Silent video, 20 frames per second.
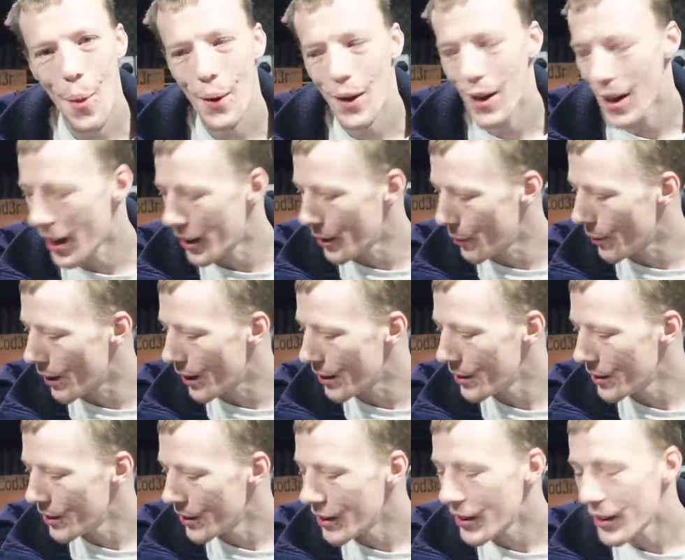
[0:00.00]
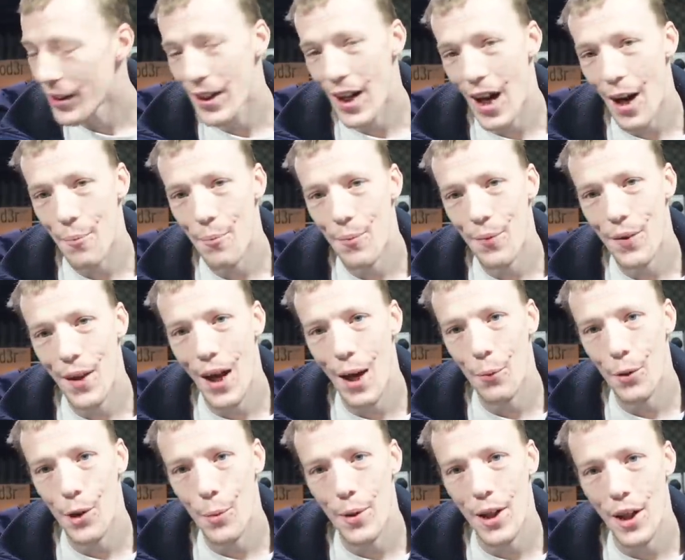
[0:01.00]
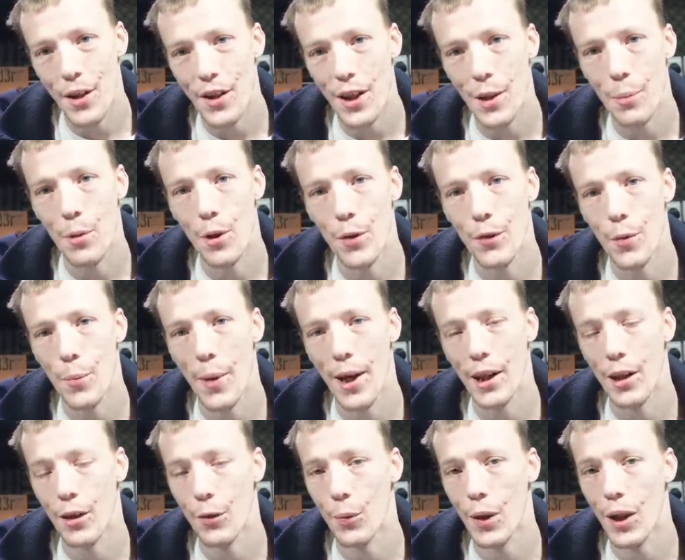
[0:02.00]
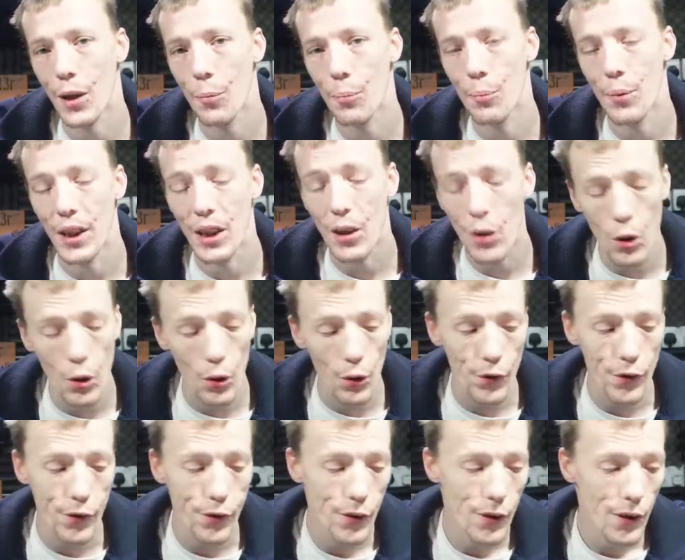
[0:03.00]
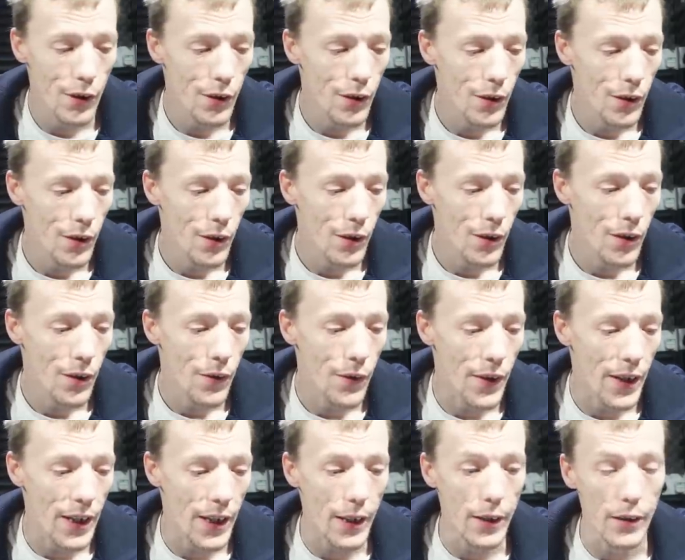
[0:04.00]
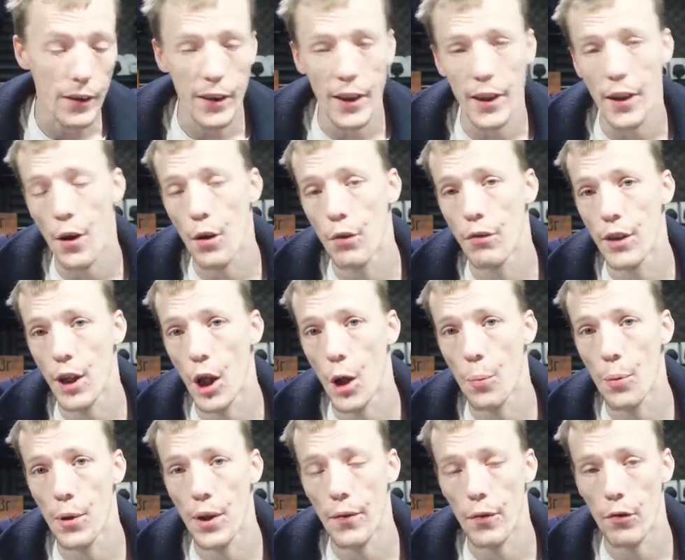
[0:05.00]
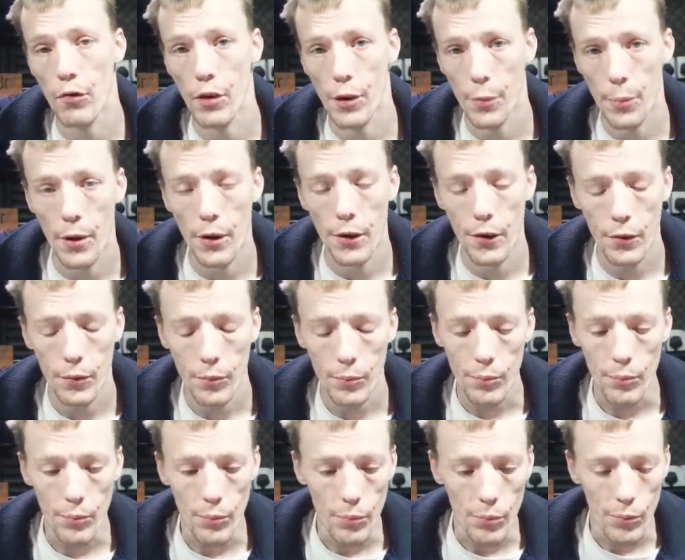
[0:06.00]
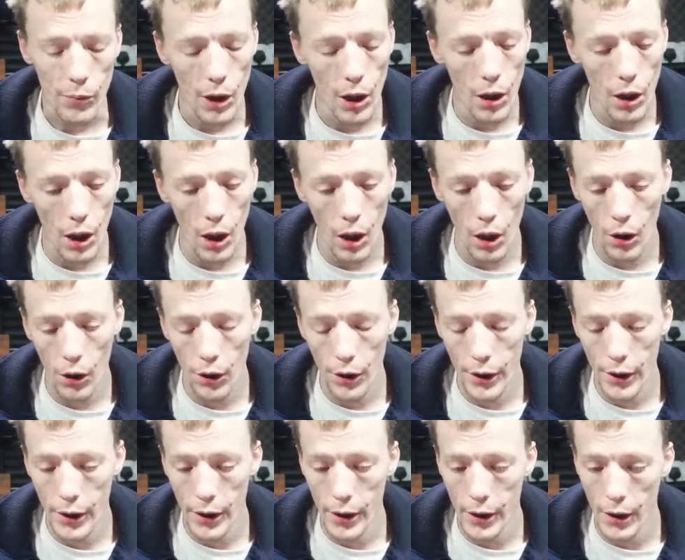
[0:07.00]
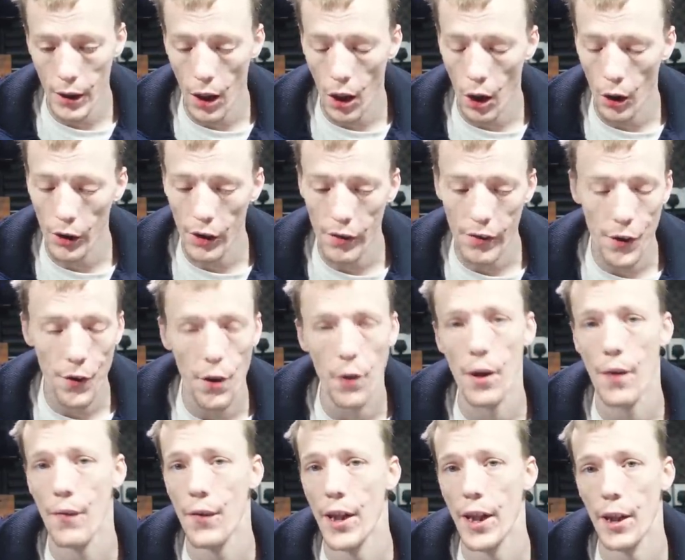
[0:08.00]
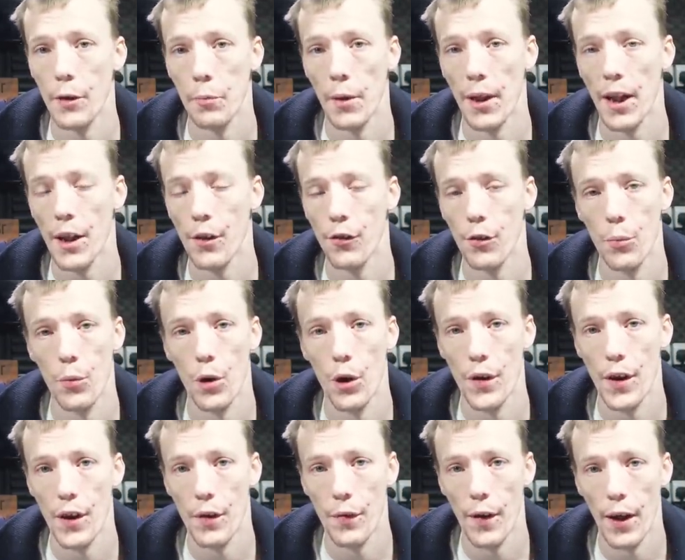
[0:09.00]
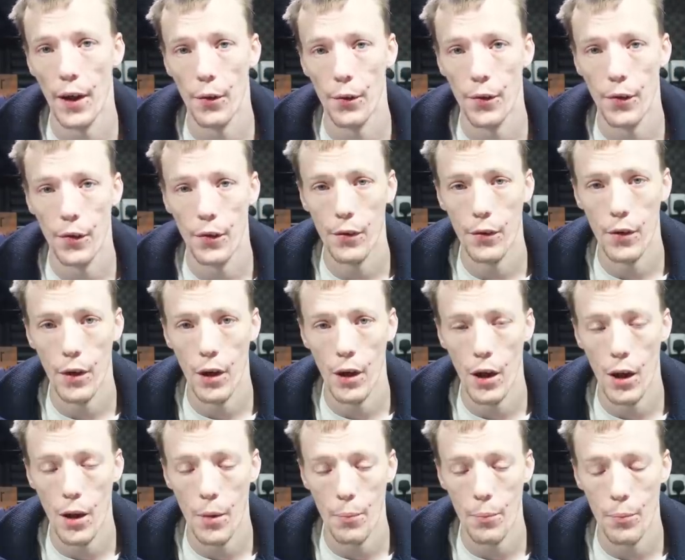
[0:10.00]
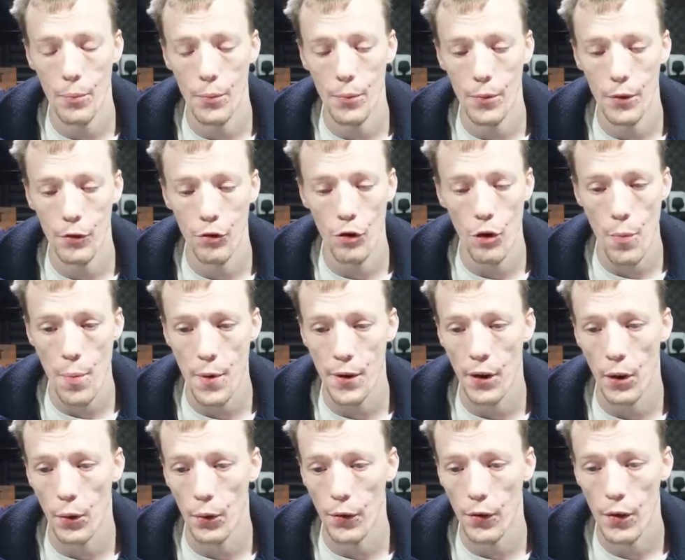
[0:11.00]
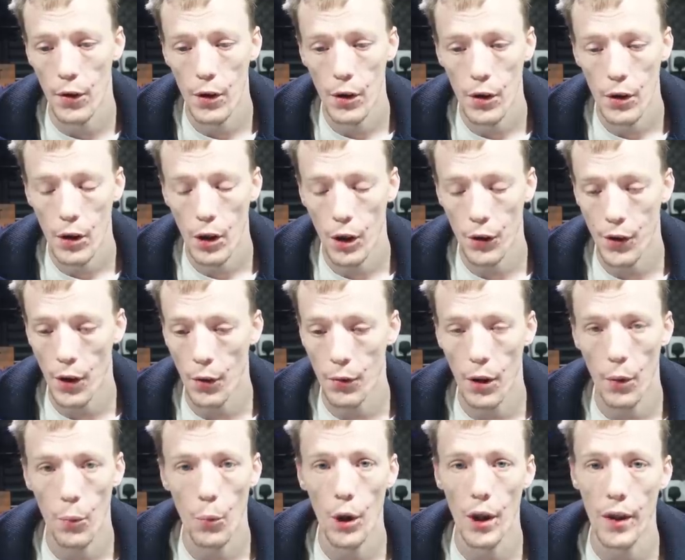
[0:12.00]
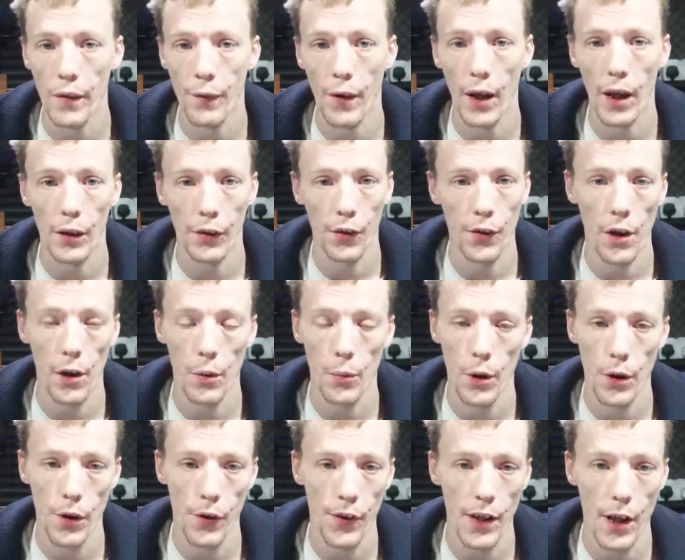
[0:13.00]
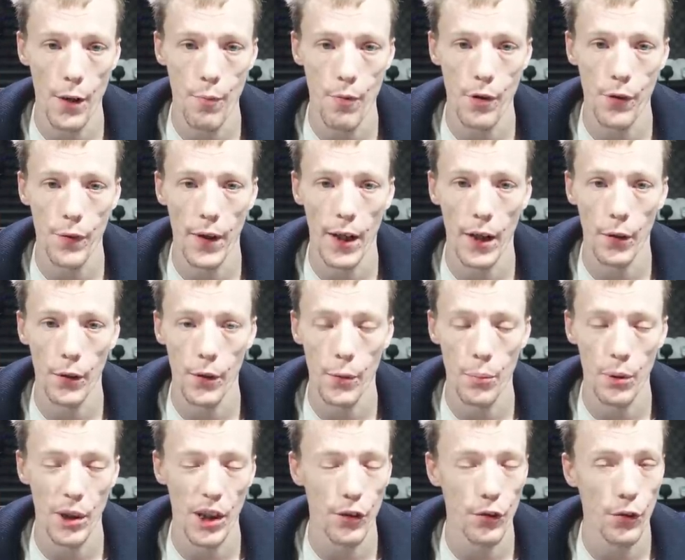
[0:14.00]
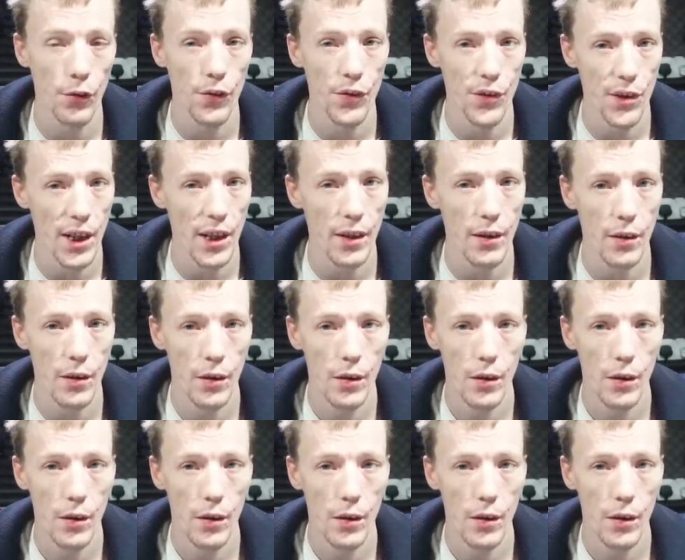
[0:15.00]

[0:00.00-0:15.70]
Anyway, yeah, that would have been a dick move to make as well because the kid had already opened it for Christmas. I honestly don't have any explanation why this failed, um, truth be told. I don't know why it failed. I don't know why the Southbridge failed, but it just did.